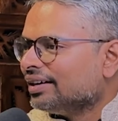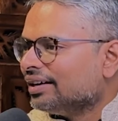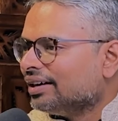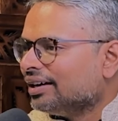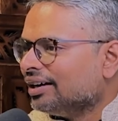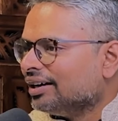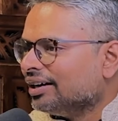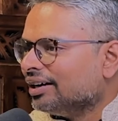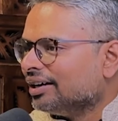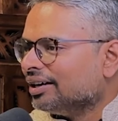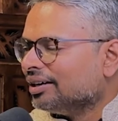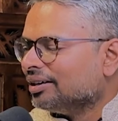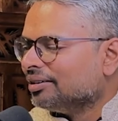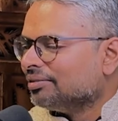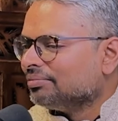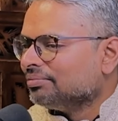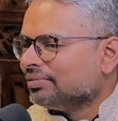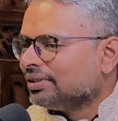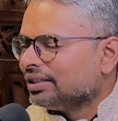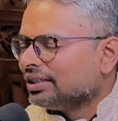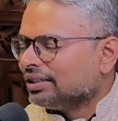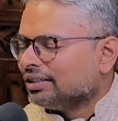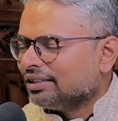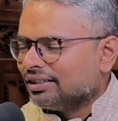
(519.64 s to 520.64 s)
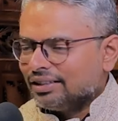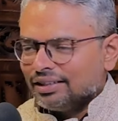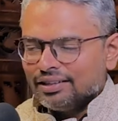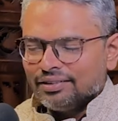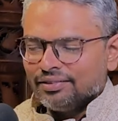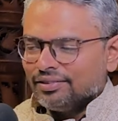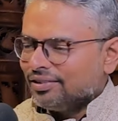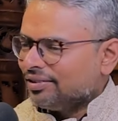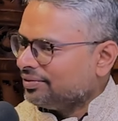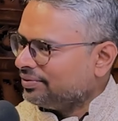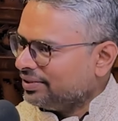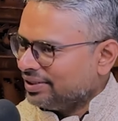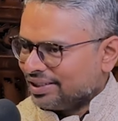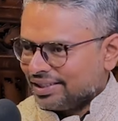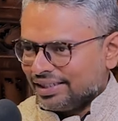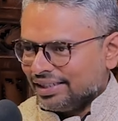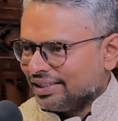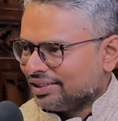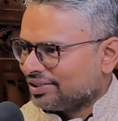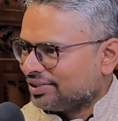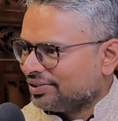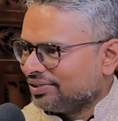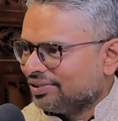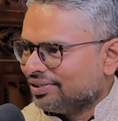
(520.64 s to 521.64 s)

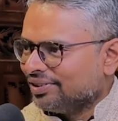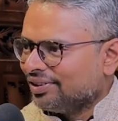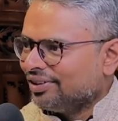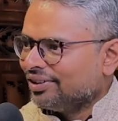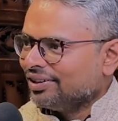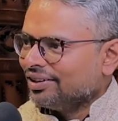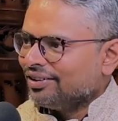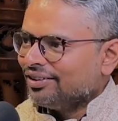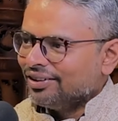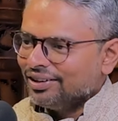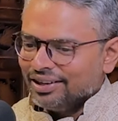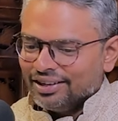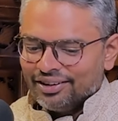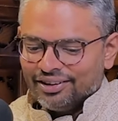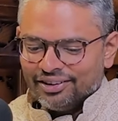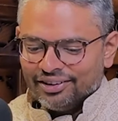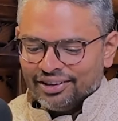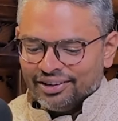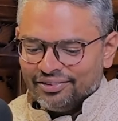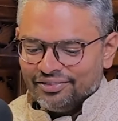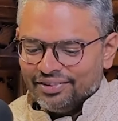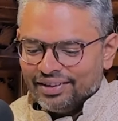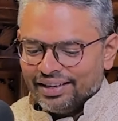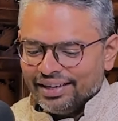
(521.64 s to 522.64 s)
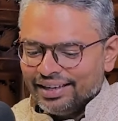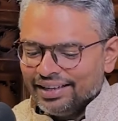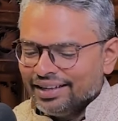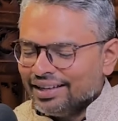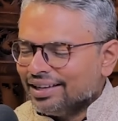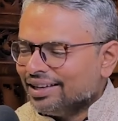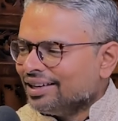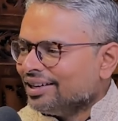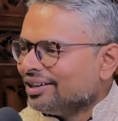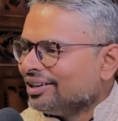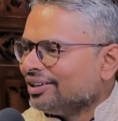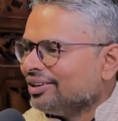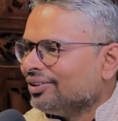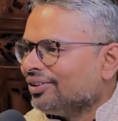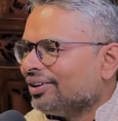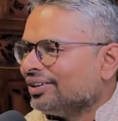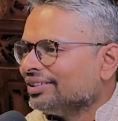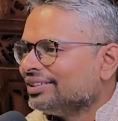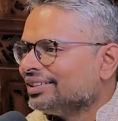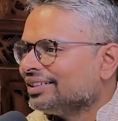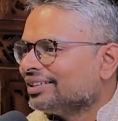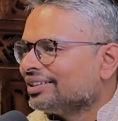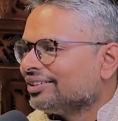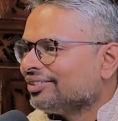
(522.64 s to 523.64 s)
Obviously. So on a very
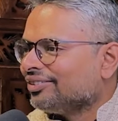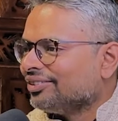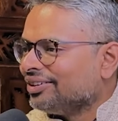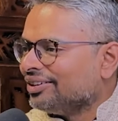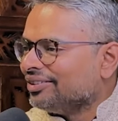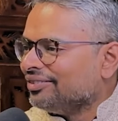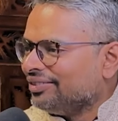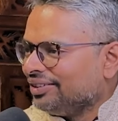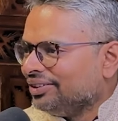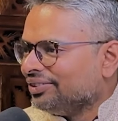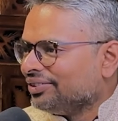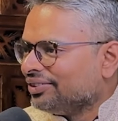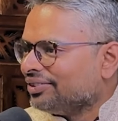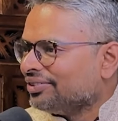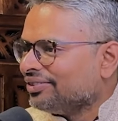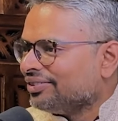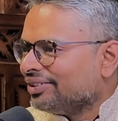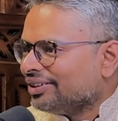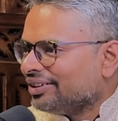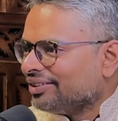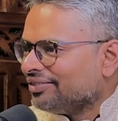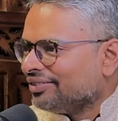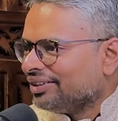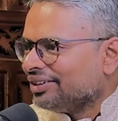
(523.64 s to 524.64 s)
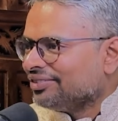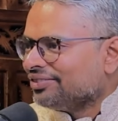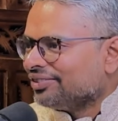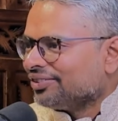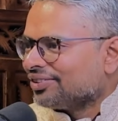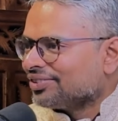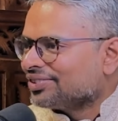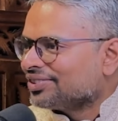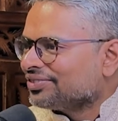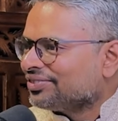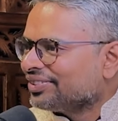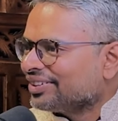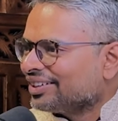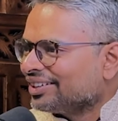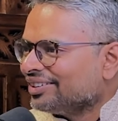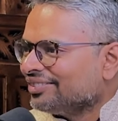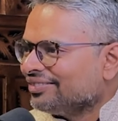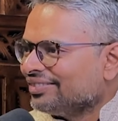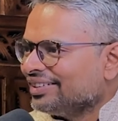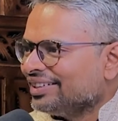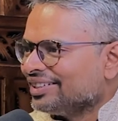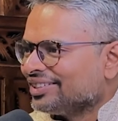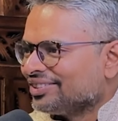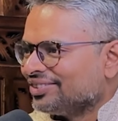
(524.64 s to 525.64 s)
logical, on a very philosophical
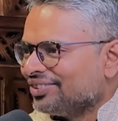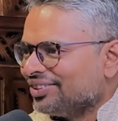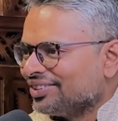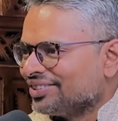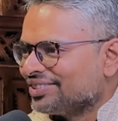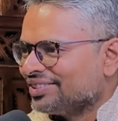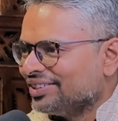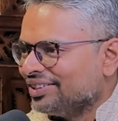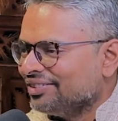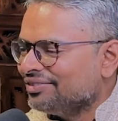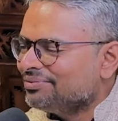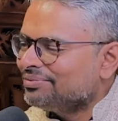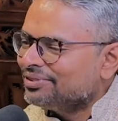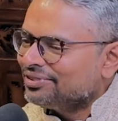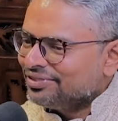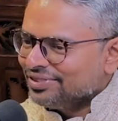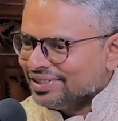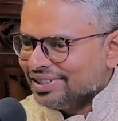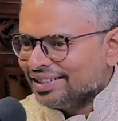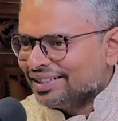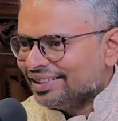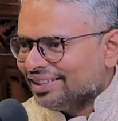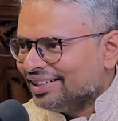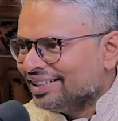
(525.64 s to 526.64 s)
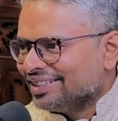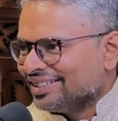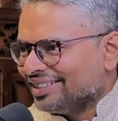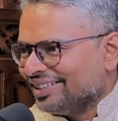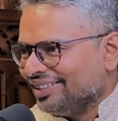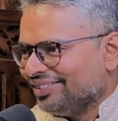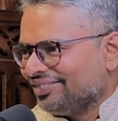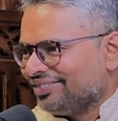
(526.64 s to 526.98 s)
way, it's not safe. Physically, it's safe.